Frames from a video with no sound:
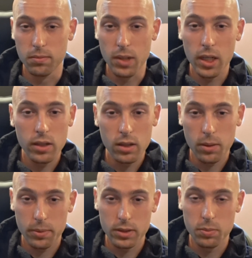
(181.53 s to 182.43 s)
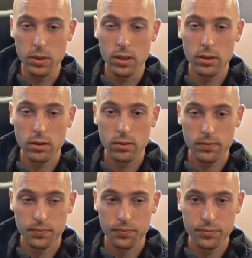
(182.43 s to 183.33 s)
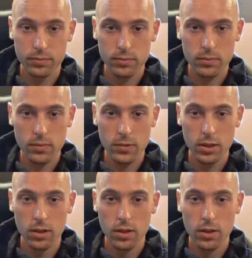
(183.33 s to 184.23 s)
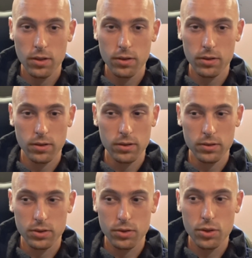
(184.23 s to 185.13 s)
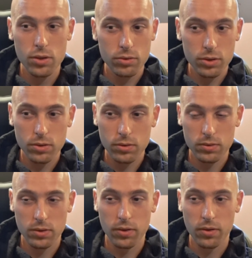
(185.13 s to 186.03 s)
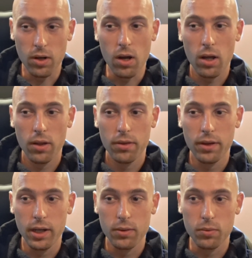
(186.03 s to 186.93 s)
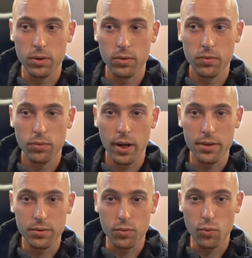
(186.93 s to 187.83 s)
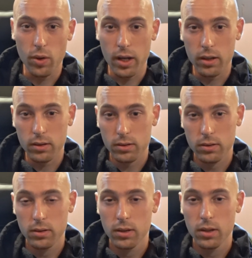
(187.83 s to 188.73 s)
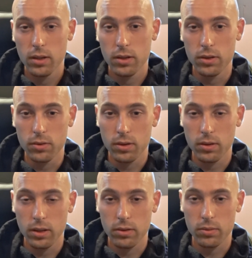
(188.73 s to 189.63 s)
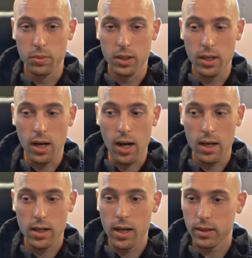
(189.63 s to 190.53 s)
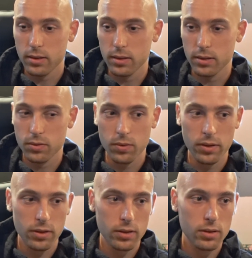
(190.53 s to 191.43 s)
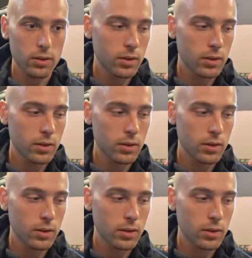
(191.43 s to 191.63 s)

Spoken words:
micing up a speaker, there's 2 schools of thought that work rather well. You can either be on axis with it.